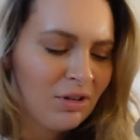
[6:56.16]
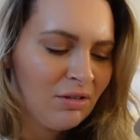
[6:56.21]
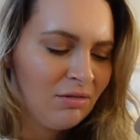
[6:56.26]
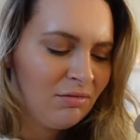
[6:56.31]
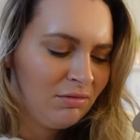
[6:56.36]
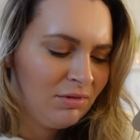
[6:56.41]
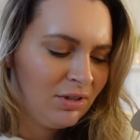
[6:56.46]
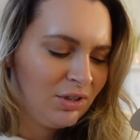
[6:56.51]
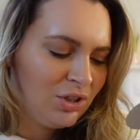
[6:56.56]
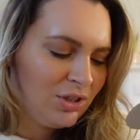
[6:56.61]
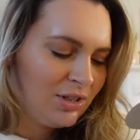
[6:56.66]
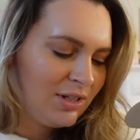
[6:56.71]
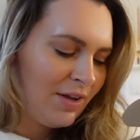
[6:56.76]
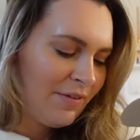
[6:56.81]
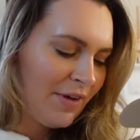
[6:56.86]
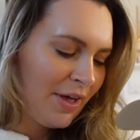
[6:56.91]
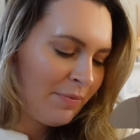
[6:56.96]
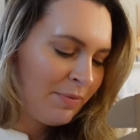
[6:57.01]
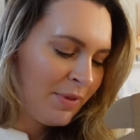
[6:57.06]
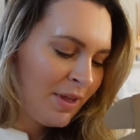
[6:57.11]
oh, just love
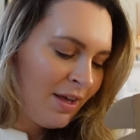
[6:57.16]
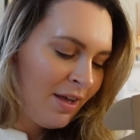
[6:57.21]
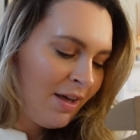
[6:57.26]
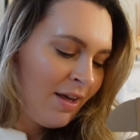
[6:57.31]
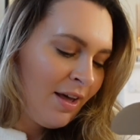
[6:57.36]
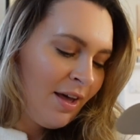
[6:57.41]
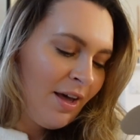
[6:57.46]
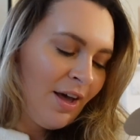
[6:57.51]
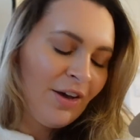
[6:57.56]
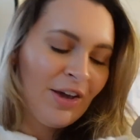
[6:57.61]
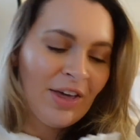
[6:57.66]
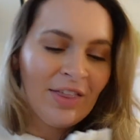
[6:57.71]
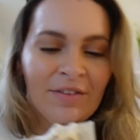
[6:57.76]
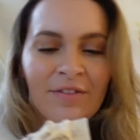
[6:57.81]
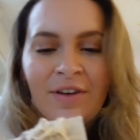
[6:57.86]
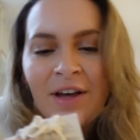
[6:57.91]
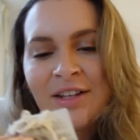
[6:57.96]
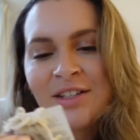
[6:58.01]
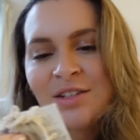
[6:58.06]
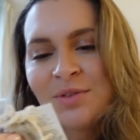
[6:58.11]
it. Okay, the
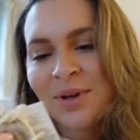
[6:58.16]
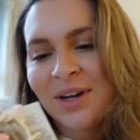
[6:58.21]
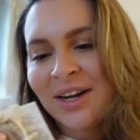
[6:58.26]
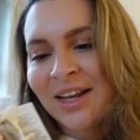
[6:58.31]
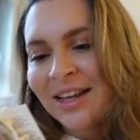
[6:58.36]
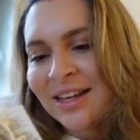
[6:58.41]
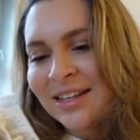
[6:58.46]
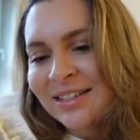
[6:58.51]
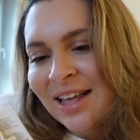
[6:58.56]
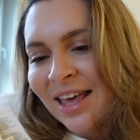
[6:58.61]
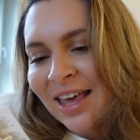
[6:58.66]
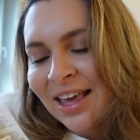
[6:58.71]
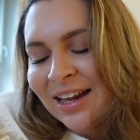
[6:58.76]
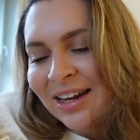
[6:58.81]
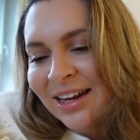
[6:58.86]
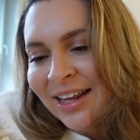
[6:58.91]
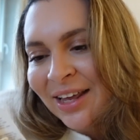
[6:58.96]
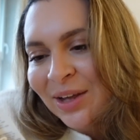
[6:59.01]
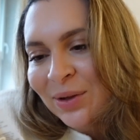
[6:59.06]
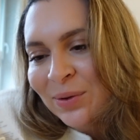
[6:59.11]
first one is a
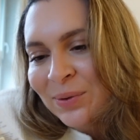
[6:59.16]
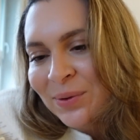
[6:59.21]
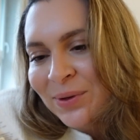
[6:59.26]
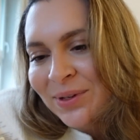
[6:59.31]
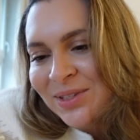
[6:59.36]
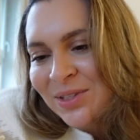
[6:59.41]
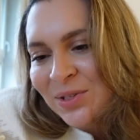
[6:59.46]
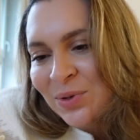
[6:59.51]
clear quartz